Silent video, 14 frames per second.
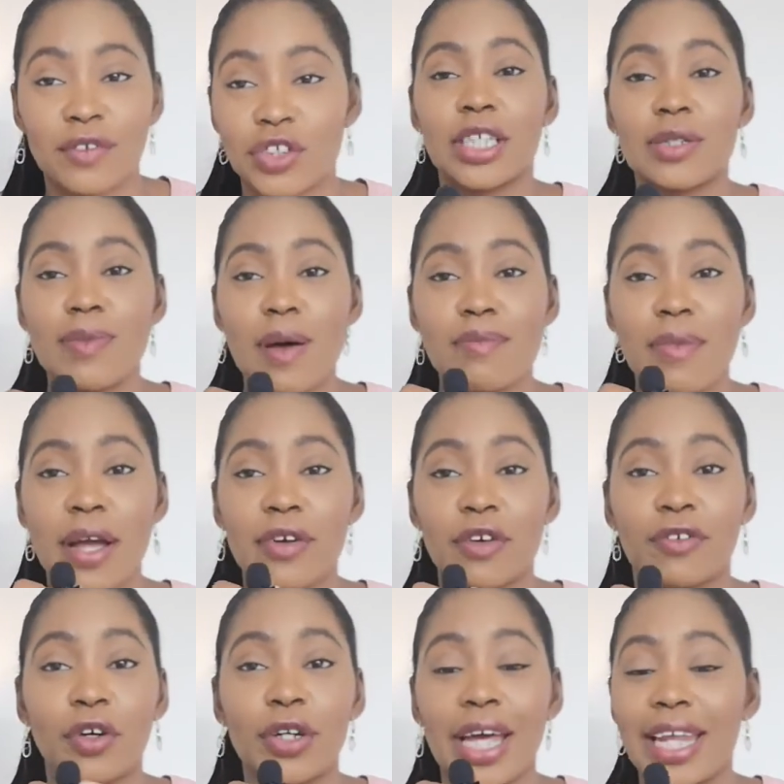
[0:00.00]
This is my
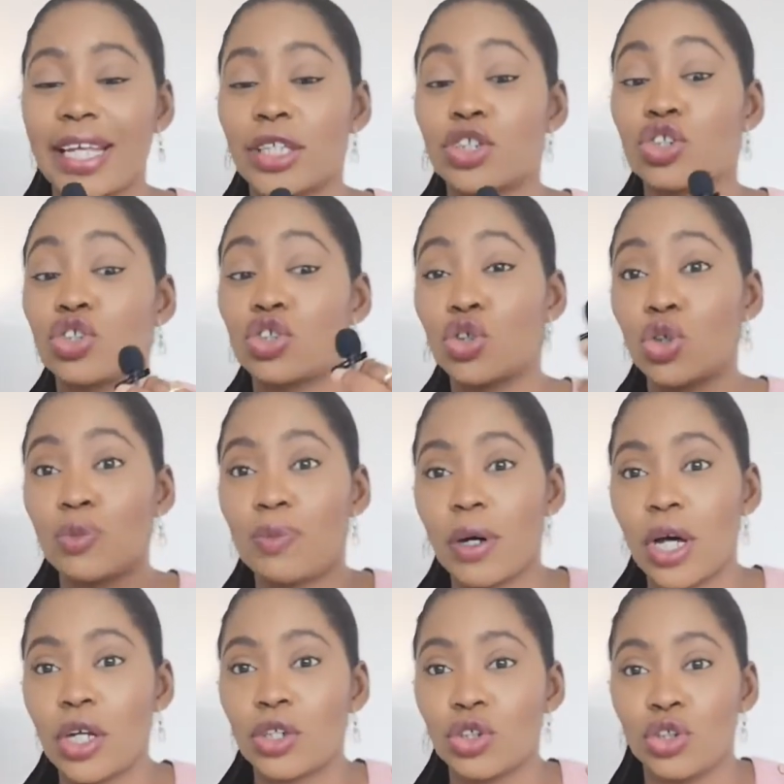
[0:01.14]
microphone and it's
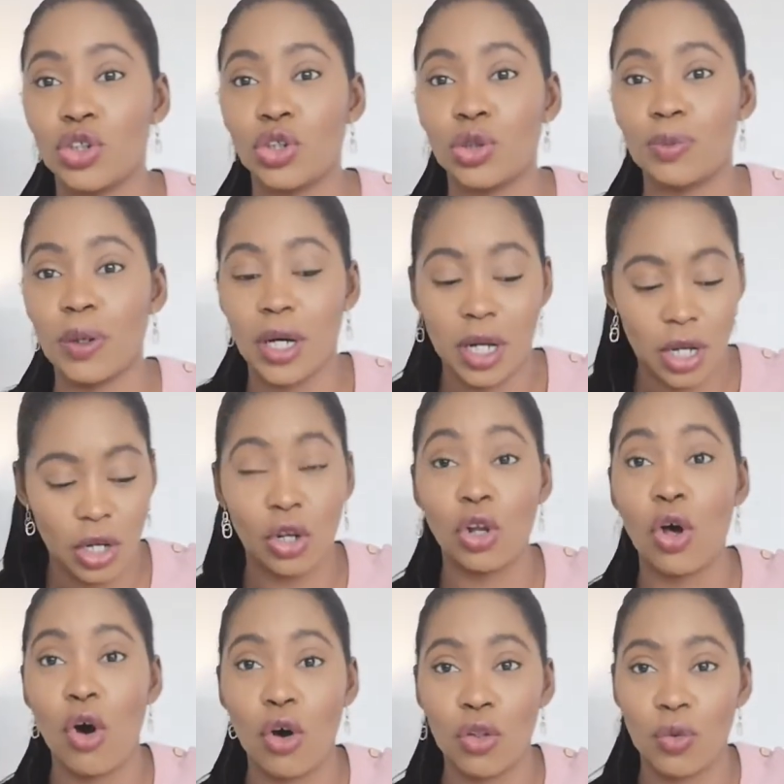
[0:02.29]
super duper
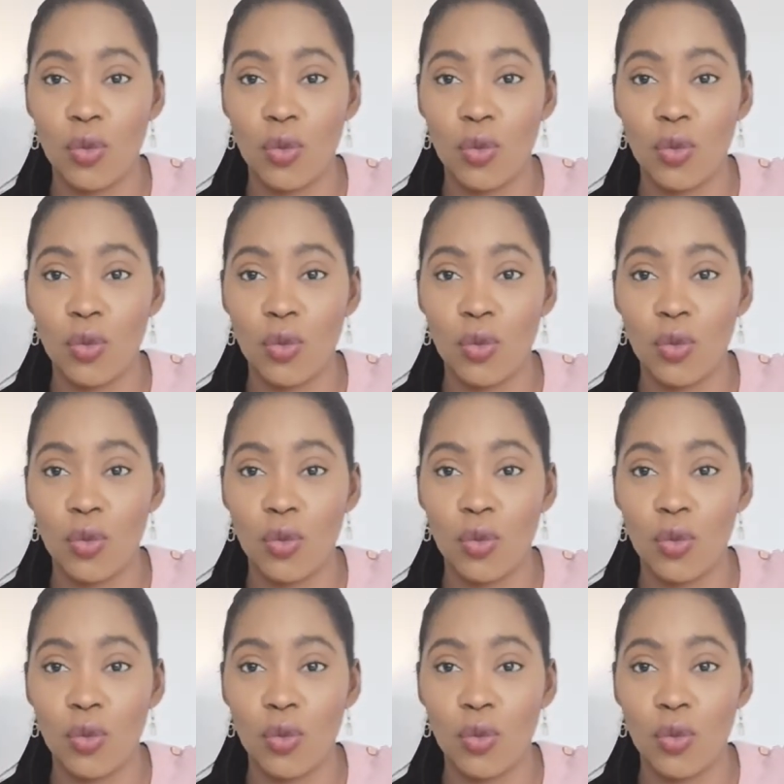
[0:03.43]
long.